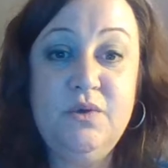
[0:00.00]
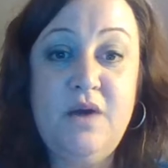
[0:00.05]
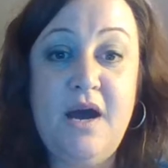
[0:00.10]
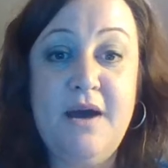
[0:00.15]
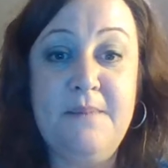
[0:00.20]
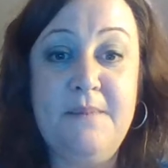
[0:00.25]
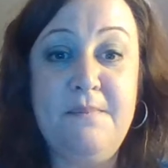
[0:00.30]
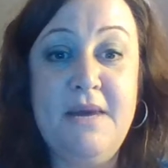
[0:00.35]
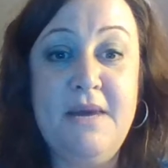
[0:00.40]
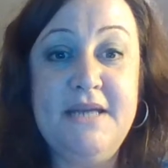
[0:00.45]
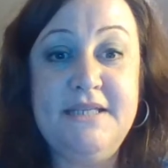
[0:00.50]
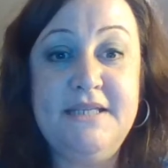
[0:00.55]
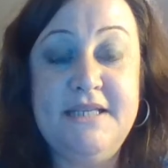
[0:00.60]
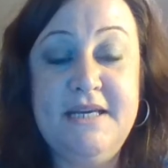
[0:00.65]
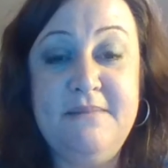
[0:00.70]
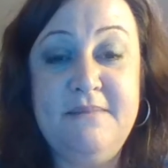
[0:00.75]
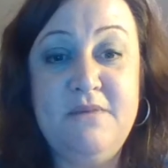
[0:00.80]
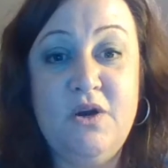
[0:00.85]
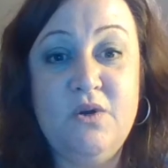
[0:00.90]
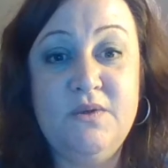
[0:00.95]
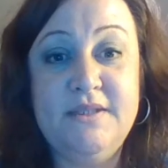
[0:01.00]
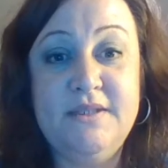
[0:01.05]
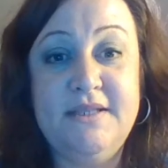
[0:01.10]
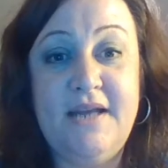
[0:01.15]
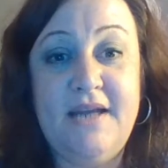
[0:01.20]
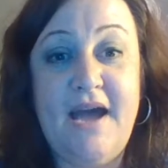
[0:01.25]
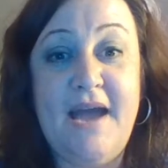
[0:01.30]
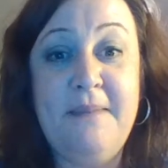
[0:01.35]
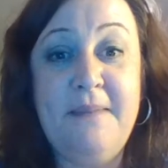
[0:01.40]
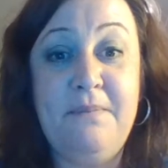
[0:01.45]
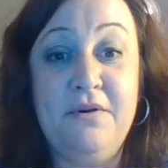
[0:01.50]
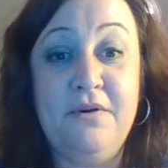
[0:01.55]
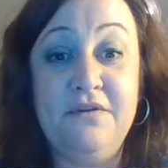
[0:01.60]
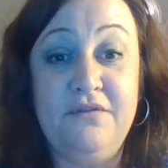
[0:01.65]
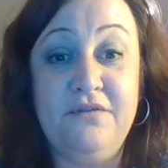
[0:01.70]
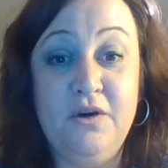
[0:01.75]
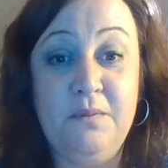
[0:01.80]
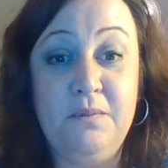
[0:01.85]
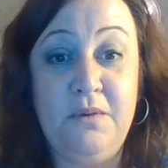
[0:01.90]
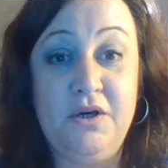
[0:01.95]
My team knows that I
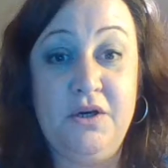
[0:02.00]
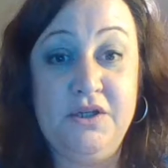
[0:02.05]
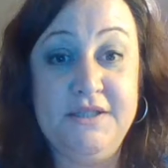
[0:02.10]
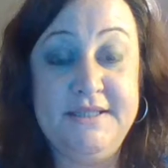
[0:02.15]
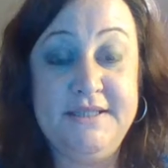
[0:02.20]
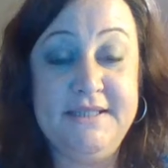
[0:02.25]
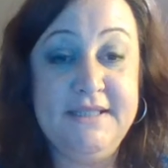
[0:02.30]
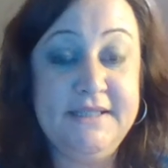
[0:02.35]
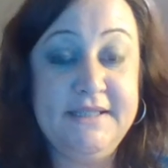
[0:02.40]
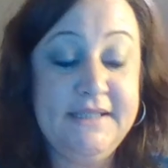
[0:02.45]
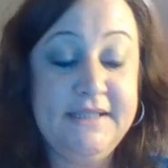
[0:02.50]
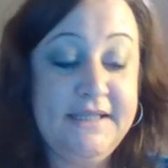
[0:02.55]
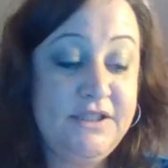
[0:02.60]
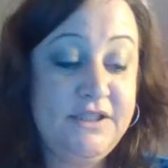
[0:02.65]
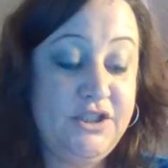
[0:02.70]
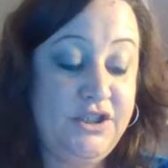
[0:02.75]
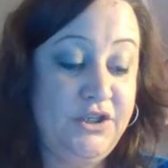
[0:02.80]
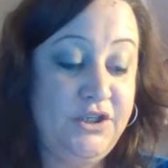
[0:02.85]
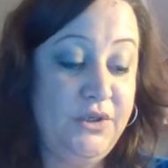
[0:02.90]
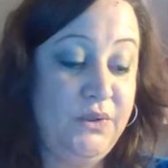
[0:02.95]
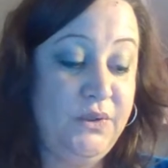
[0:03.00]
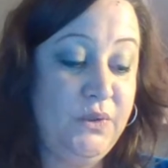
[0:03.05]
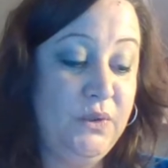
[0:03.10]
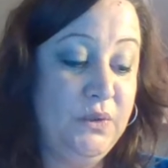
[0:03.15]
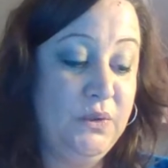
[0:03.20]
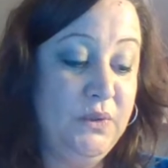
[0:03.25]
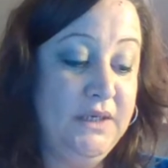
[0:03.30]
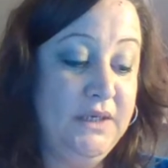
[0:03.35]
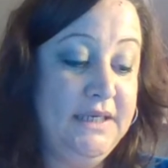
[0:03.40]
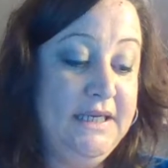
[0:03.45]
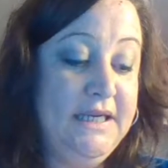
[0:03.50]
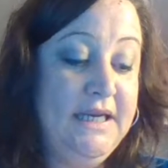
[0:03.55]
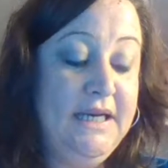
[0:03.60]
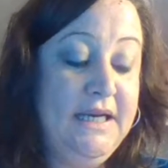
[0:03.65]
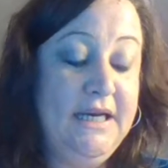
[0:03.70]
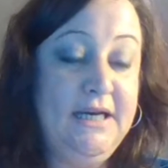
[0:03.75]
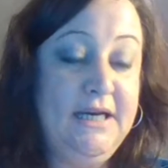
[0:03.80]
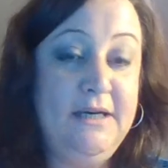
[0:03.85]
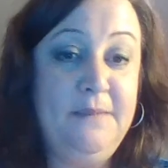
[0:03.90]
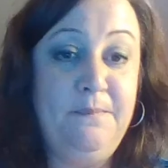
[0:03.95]
prefer personally to
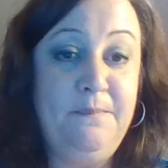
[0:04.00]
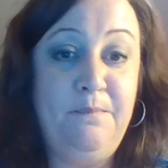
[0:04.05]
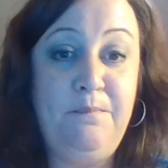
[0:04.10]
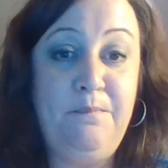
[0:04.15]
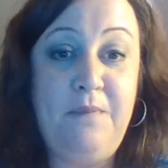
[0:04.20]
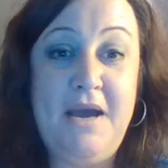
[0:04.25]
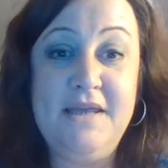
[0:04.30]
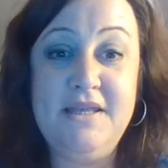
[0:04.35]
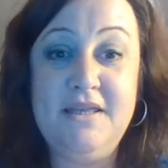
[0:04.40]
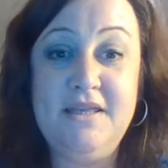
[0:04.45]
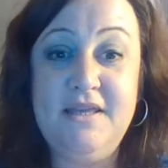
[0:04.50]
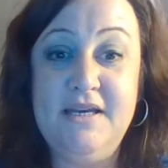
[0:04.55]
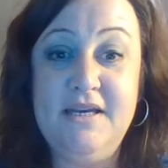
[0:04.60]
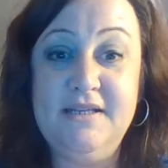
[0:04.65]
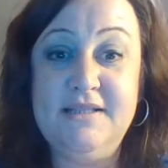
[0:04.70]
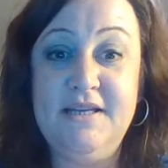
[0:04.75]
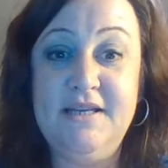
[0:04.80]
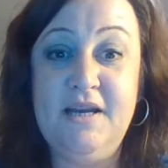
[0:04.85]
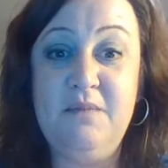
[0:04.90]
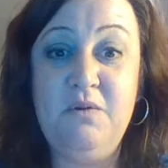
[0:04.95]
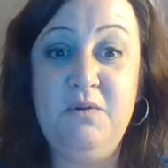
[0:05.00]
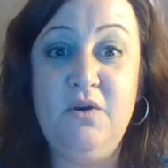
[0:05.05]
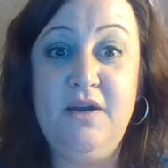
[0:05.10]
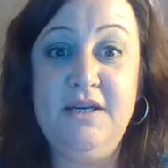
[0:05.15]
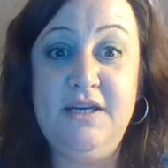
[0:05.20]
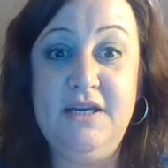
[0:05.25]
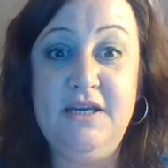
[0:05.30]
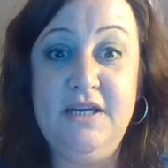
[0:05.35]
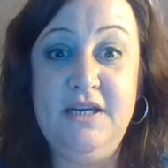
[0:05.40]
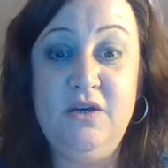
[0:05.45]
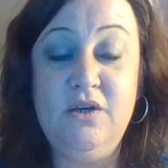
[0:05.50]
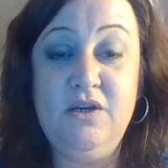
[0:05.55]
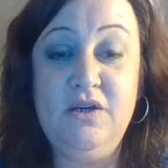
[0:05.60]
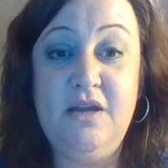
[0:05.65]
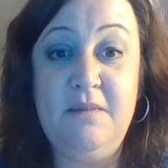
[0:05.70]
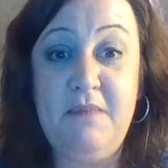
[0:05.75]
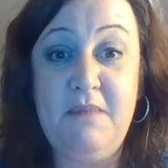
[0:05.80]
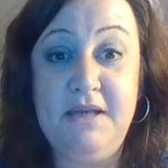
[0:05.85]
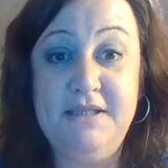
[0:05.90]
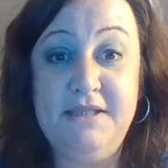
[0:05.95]
buy the things that I'm going to need
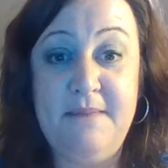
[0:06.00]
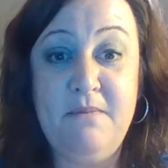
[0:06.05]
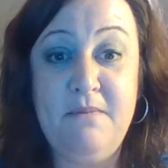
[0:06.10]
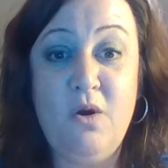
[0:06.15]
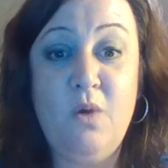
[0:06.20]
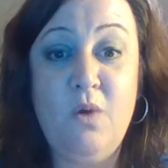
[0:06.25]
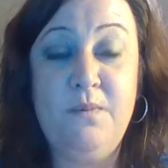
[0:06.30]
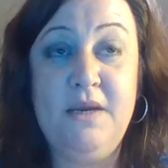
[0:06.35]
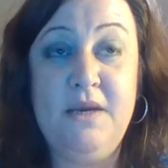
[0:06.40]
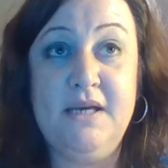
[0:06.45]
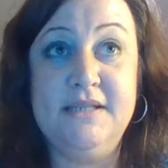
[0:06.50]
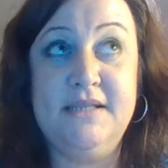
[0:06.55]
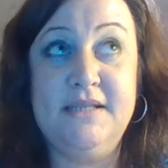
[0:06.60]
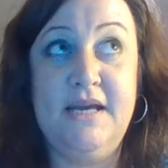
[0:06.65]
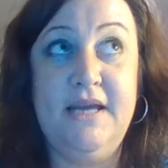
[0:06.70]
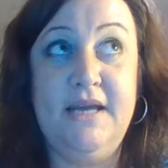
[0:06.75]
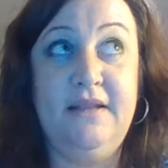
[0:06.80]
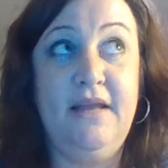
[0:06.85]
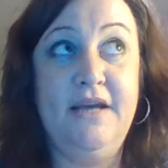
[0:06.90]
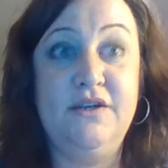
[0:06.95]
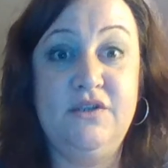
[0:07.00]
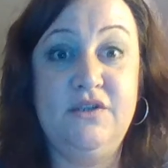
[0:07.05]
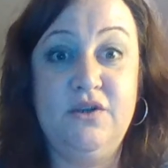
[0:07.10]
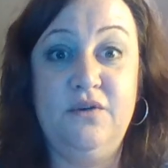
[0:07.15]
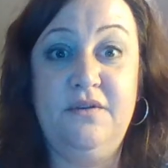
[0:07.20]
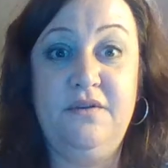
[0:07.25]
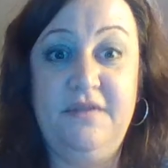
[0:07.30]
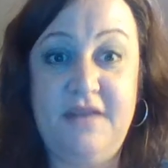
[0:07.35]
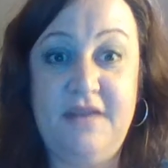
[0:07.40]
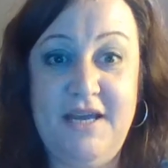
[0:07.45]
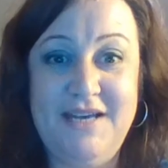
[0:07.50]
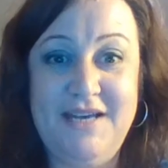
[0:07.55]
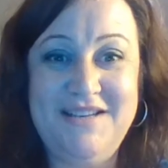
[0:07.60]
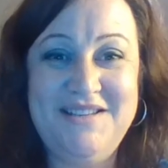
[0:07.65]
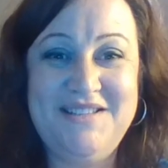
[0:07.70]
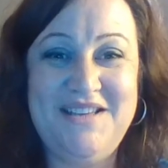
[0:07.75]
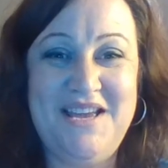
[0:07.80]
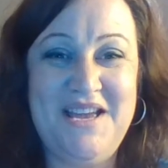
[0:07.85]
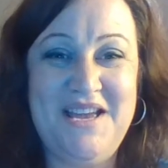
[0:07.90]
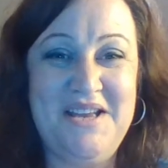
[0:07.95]
in my demo, because I like certain
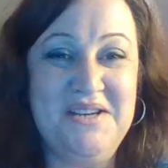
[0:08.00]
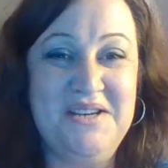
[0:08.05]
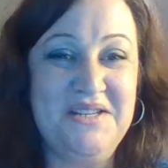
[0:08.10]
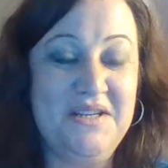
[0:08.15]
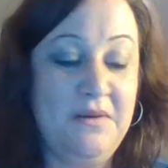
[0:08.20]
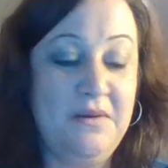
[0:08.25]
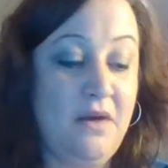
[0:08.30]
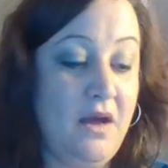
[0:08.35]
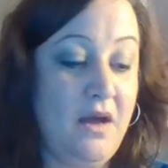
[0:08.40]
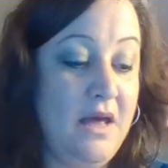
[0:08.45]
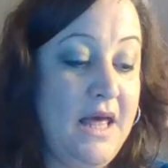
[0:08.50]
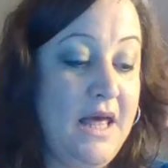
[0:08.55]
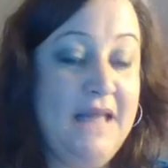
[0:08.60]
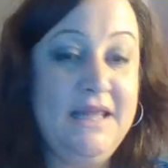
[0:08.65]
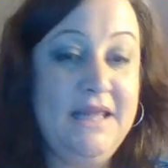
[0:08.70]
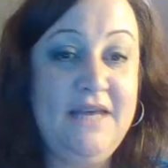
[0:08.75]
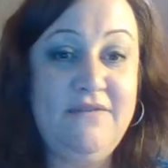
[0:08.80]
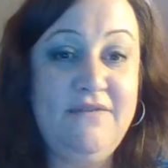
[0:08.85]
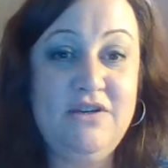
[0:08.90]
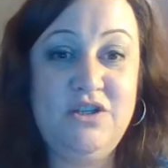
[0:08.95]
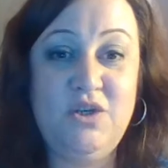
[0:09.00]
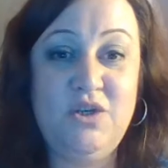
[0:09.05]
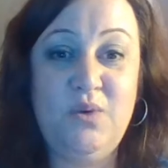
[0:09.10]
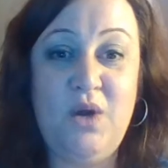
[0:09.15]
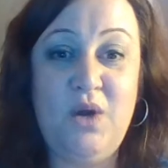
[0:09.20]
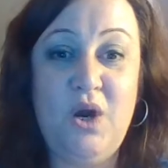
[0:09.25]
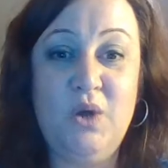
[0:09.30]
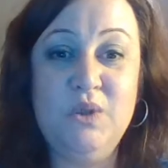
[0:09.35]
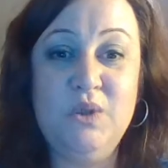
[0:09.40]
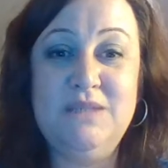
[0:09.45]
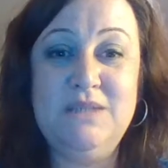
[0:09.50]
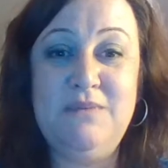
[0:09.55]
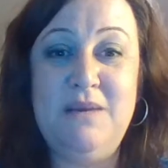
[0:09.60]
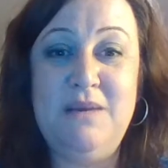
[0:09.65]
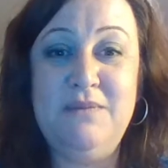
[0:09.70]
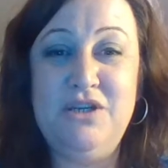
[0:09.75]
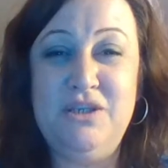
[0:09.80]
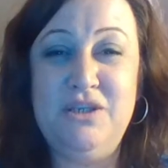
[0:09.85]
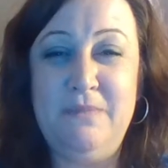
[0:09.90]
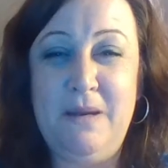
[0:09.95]
things, and to leave it to a host,
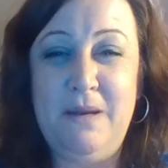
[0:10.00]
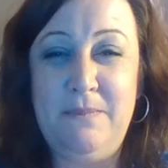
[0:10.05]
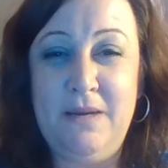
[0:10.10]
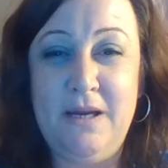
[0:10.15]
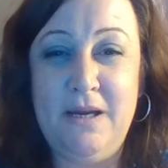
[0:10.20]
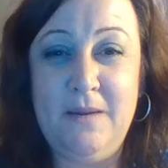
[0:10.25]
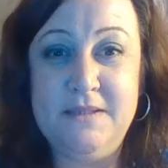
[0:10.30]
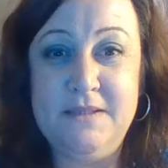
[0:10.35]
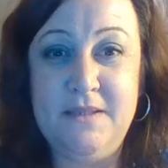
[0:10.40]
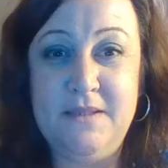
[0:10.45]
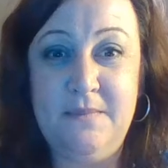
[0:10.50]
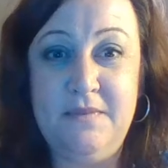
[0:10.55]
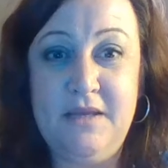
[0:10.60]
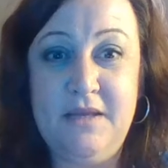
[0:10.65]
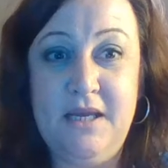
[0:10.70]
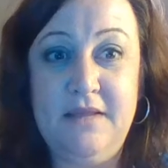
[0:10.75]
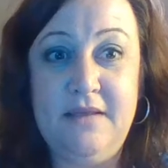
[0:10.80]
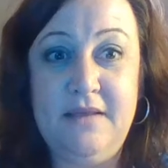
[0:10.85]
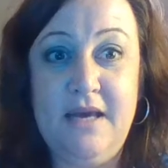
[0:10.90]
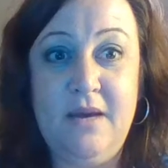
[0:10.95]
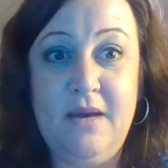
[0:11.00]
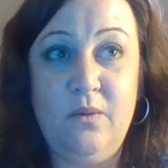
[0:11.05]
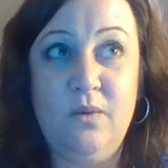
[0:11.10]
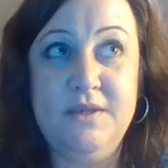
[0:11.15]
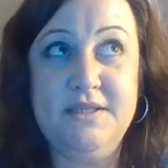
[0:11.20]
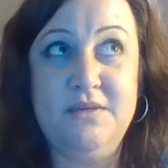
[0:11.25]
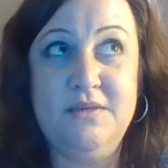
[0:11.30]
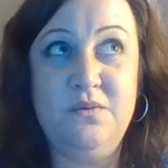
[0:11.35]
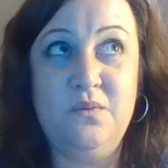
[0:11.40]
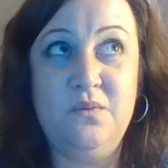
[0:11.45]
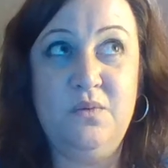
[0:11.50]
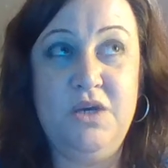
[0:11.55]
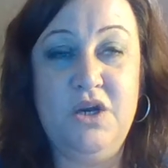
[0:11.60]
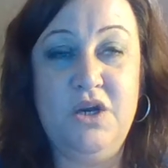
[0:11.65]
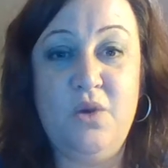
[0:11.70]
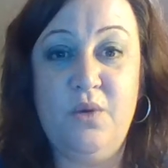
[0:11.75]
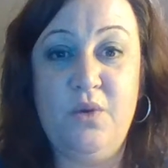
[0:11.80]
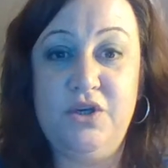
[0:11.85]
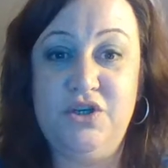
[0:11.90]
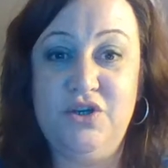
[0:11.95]
maybe she might pick up something that wasn't,
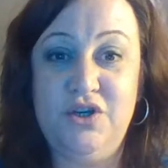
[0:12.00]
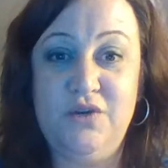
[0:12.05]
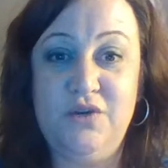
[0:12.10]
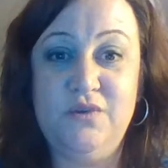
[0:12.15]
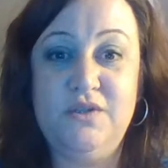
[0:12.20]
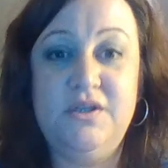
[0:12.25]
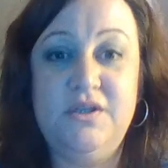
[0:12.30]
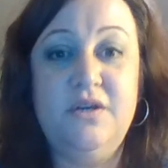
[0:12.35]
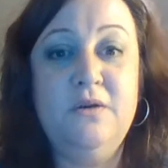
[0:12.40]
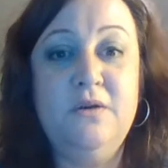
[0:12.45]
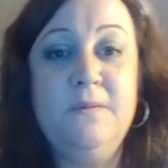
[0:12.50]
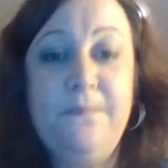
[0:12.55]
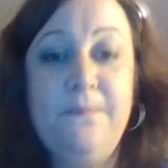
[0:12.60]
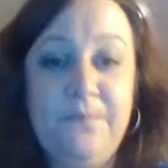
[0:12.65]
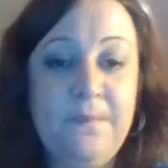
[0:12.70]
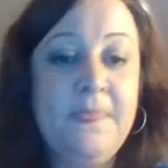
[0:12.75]
what you're used to.